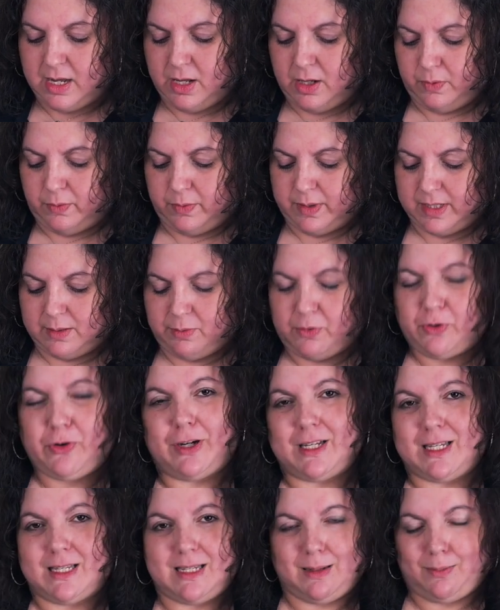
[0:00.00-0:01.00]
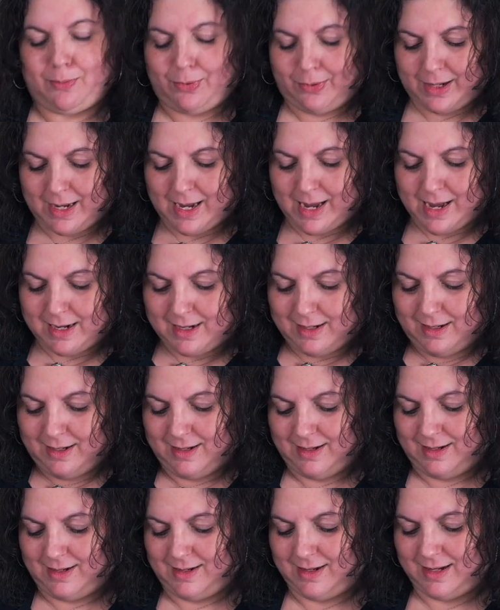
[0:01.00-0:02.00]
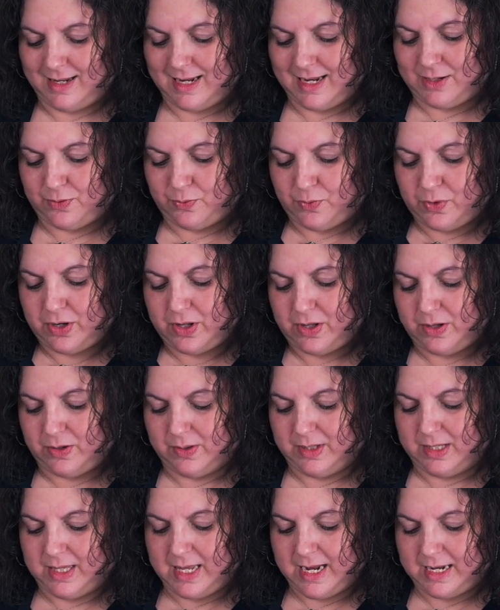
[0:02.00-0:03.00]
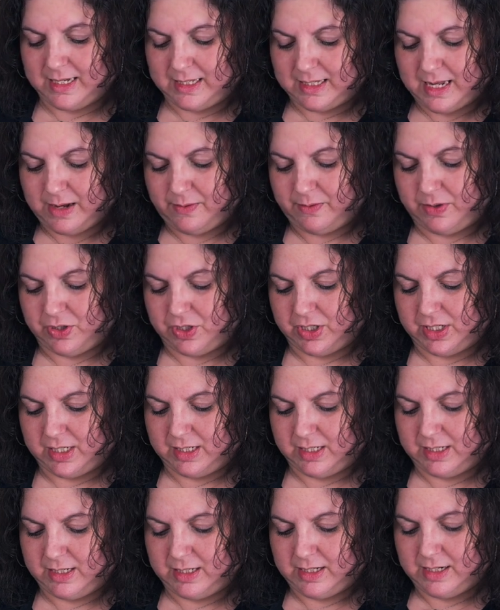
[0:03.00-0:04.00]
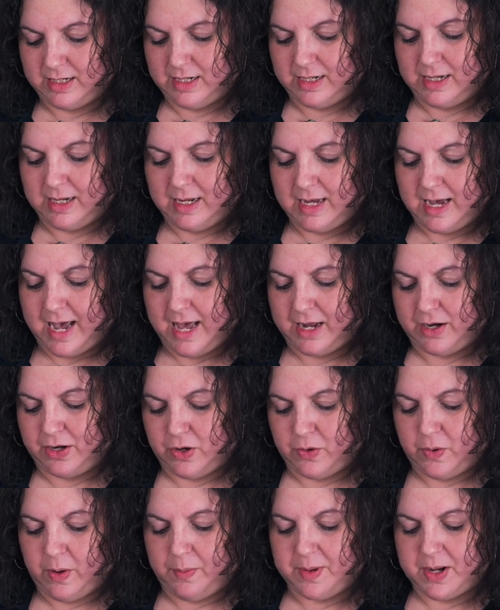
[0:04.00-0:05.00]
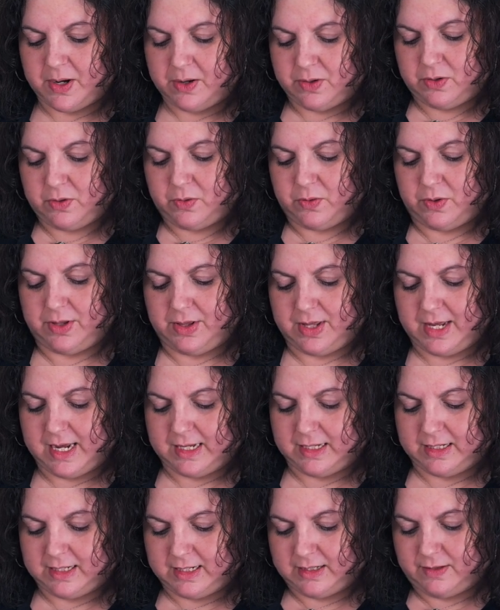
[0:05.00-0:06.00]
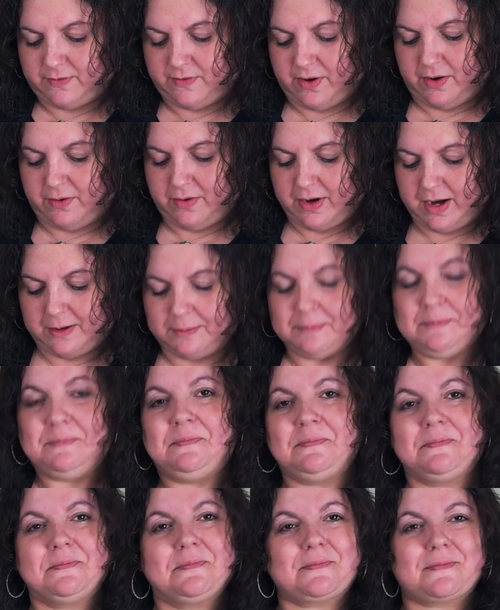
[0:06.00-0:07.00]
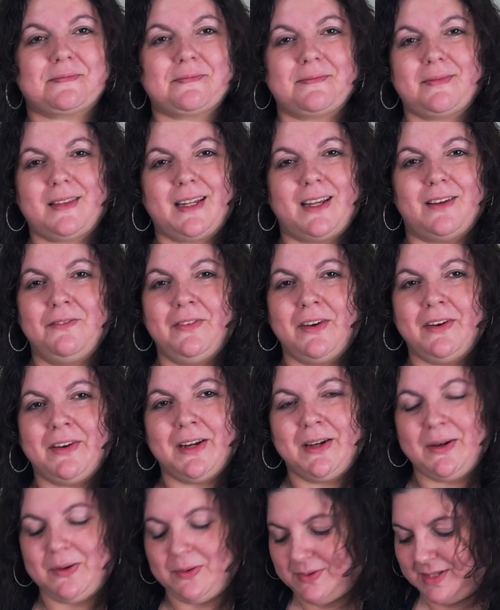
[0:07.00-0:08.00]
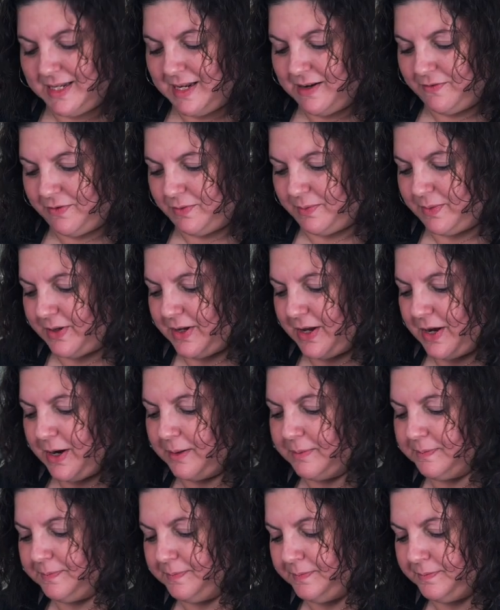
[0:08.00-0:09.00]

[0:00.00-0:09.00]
with some crusty bread is one of those things that we just, I don't know, up here in the Northeast, it's very, very cozy and familiar.